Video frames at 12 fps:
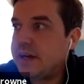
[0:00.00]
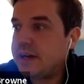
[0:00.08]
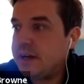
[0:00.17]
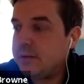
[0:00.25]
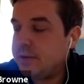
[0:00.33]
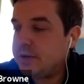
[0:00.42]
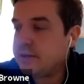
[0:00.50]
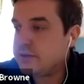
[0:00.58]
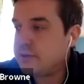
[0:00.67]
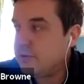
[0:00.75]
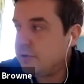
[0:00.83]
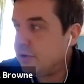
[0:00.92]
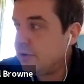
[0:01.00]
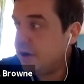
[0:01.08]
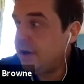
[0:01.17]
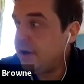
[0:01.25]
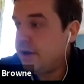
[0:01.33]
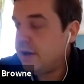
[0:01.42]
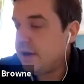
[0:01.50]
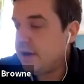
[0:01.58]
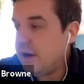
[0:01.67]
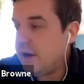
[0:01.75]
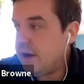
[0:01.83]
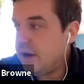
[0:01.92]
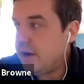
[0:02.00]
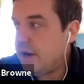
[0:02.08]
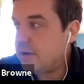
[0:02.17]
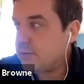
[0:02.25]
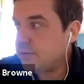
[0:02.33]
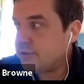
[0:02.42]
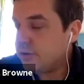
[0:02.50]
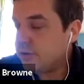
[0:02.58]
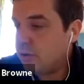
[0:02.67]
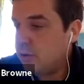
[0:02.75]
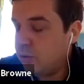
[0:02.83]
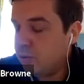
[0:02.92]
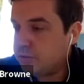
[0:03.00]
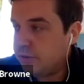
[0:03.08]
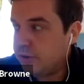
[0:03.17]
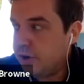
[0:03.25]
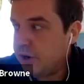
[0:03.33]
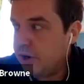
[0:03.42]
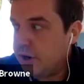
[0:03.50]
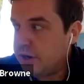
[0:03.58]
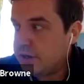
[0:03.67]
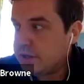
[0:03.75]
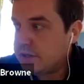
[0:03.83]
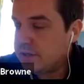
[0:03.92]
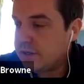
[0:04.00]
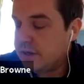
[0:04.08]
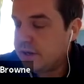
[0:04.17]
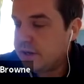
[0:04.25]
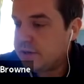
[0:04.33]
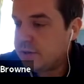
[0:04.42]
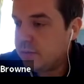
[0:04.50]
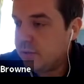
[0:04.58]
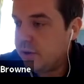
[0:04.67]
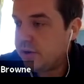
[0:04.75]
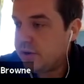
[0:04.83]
a little bit too long, and also the calls were not aligned to what the